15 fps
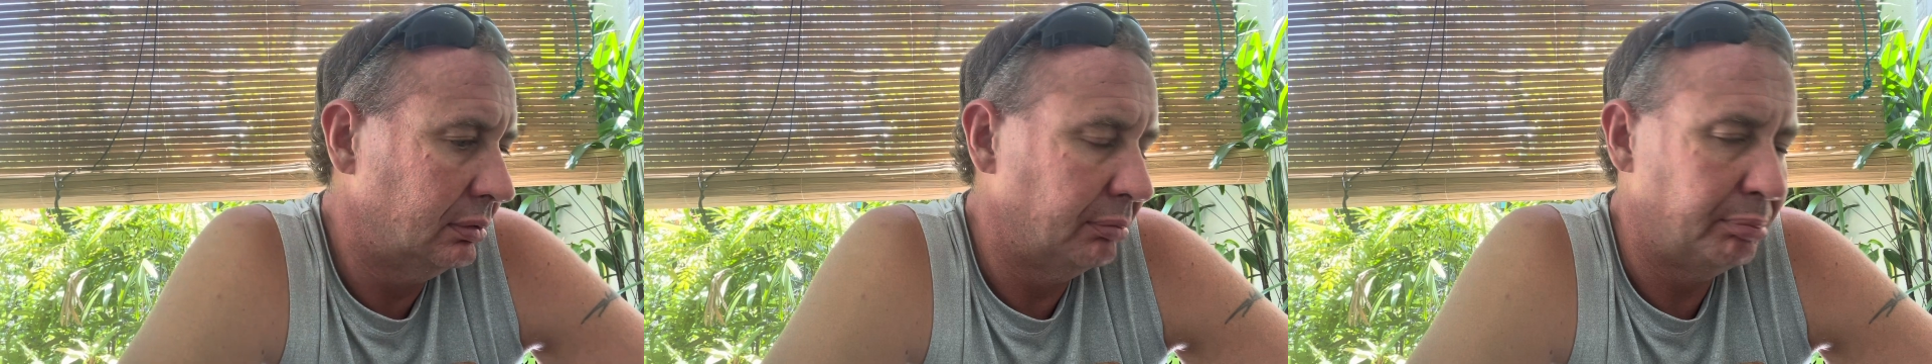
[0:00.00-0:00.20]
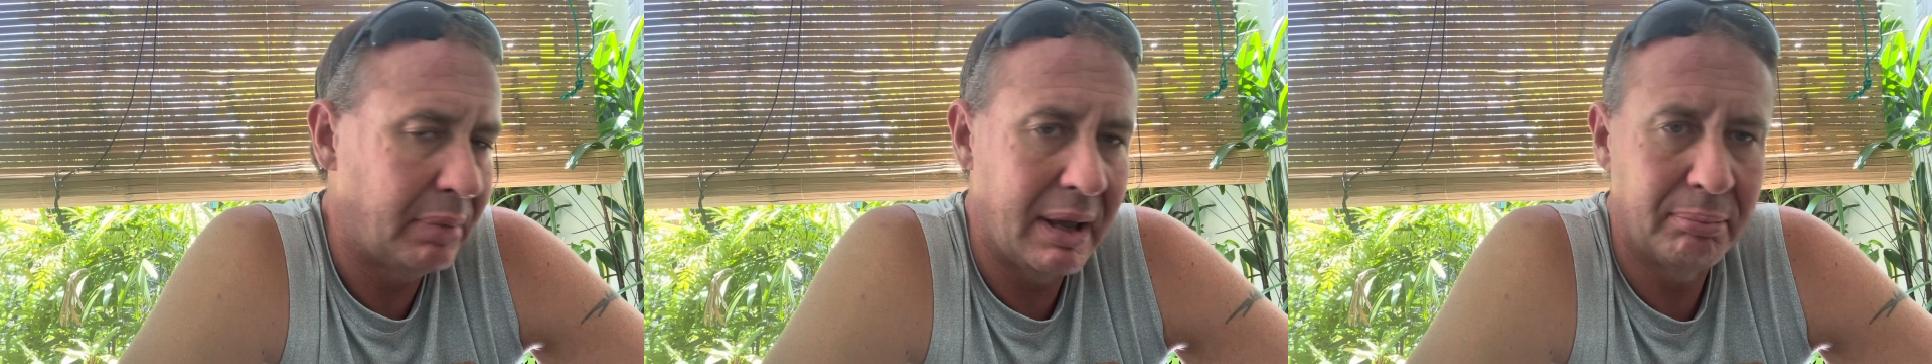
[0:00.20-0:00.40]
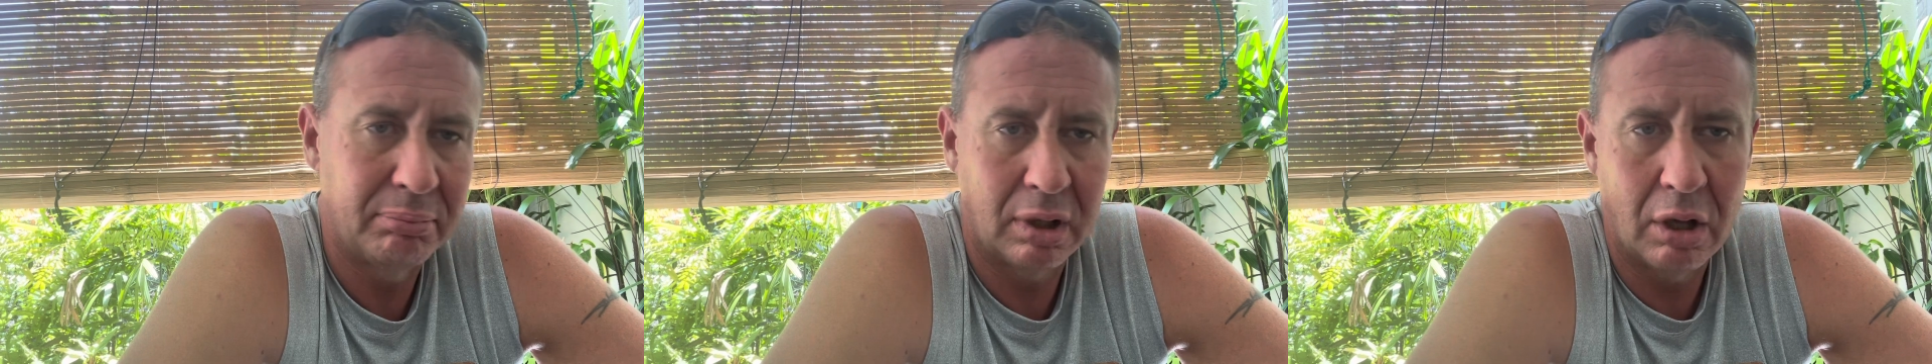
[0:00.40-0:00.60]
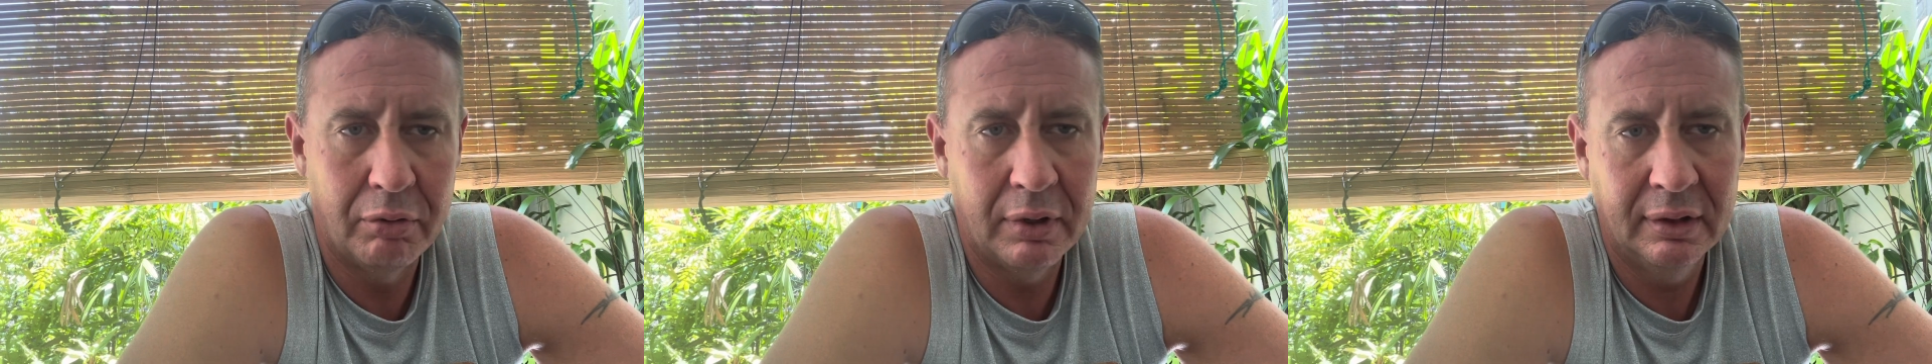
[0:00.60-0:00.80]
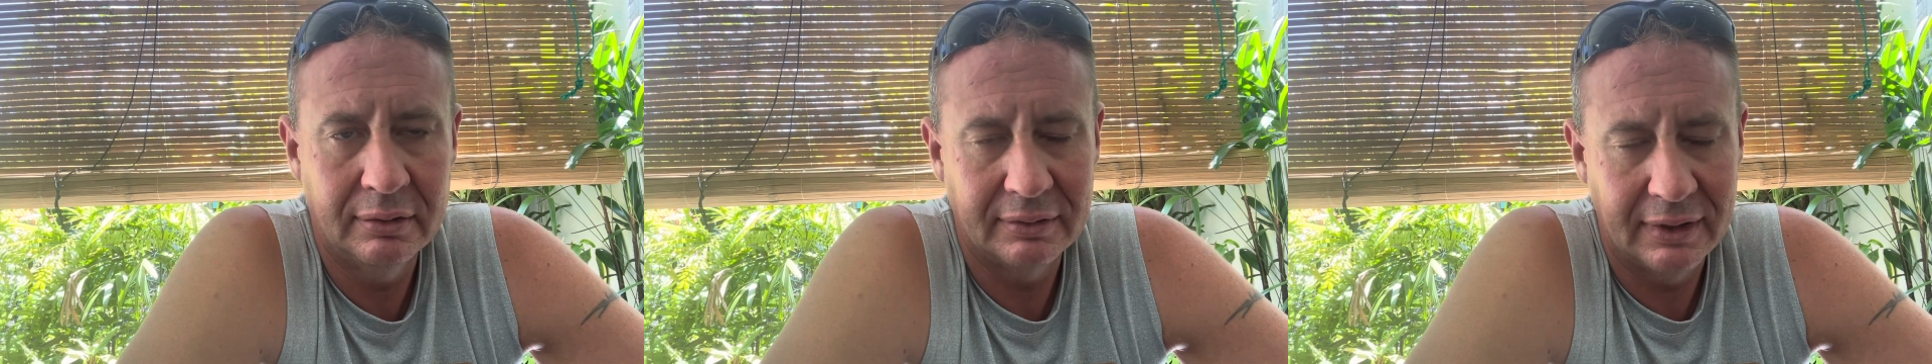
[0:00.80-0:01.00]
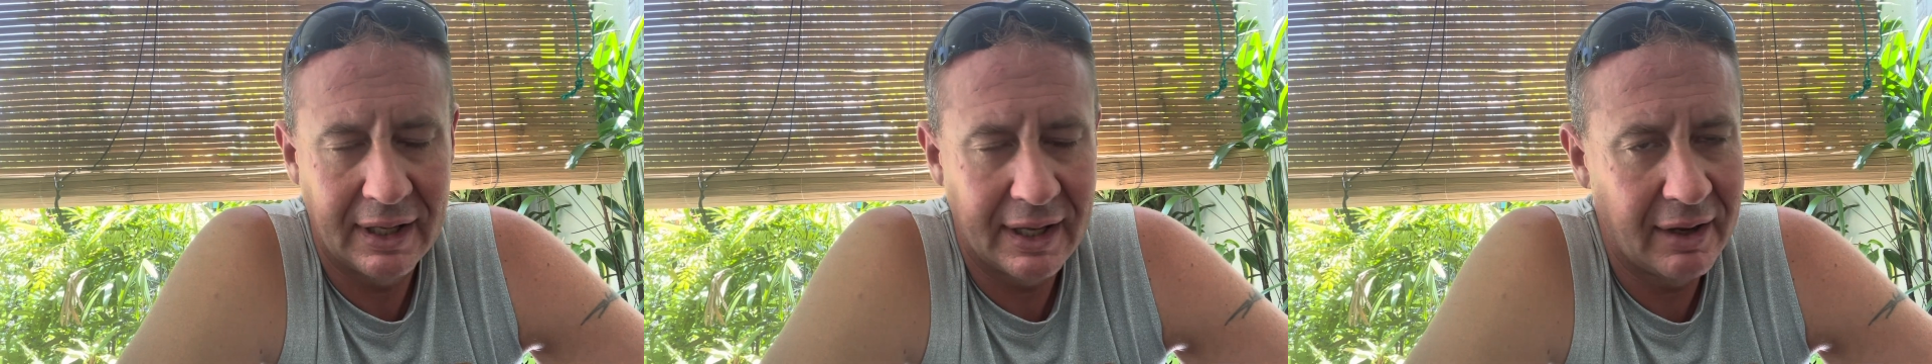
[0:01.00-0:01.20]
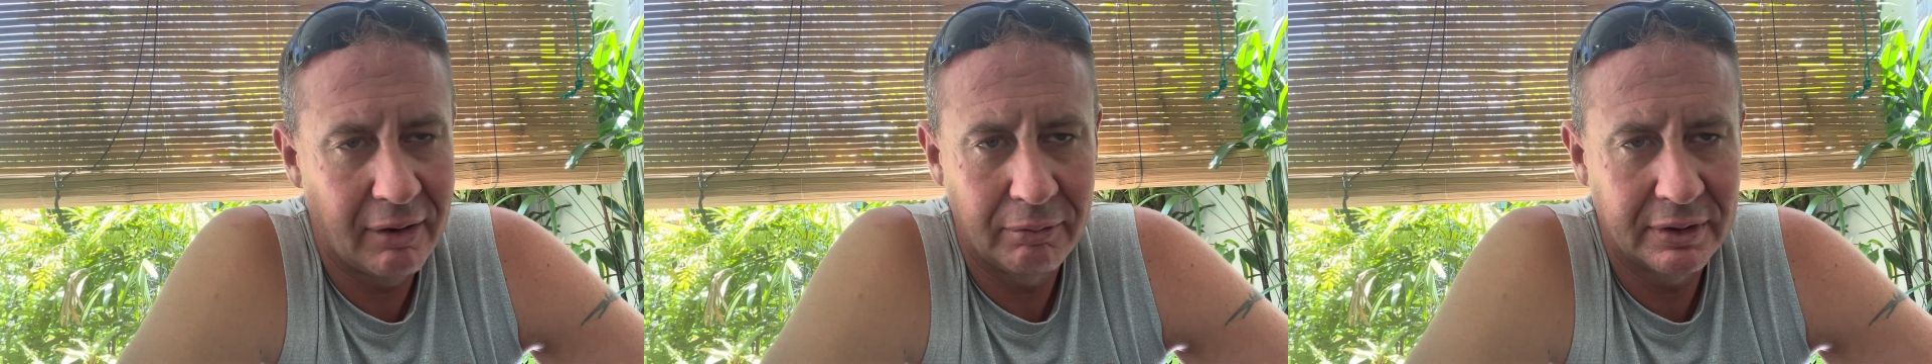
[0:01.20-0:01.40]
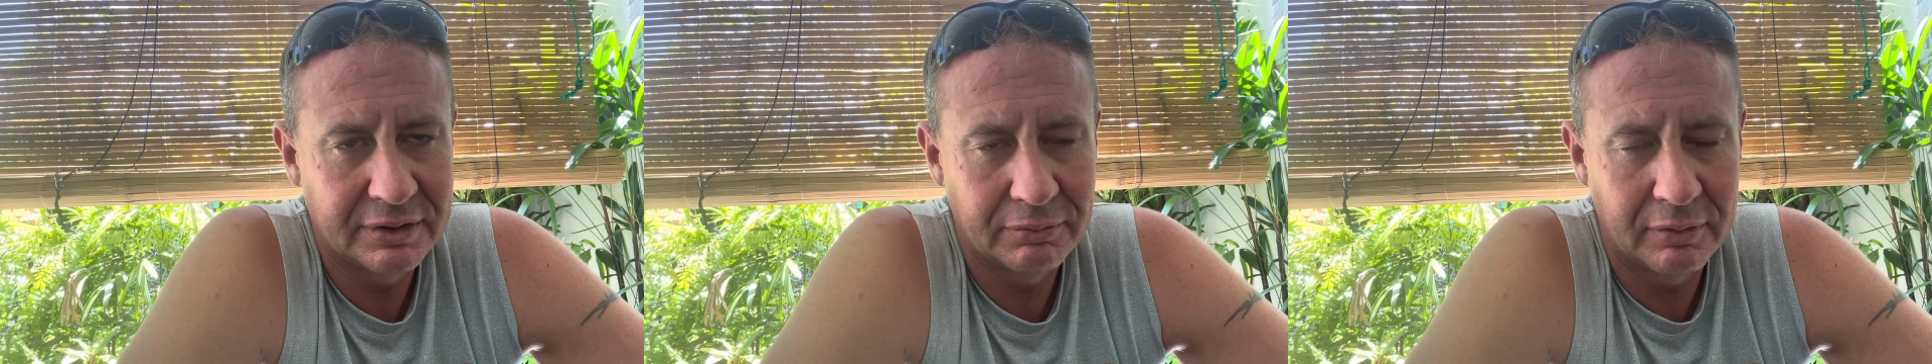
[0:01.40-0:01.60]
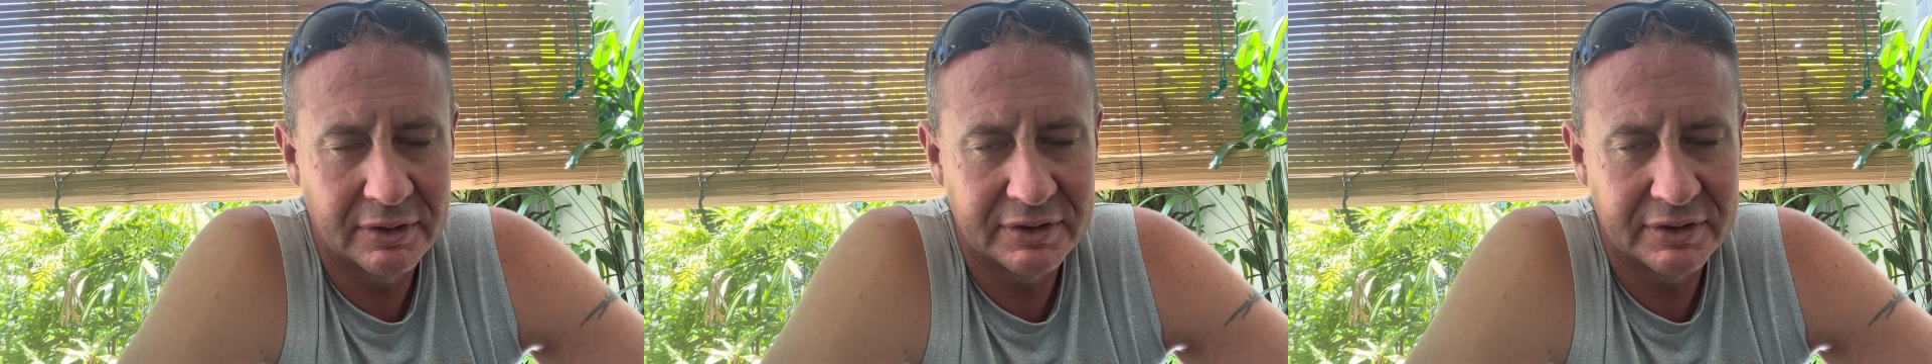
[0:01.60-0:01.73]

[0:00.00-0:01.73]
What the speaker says: Pamplona. I always want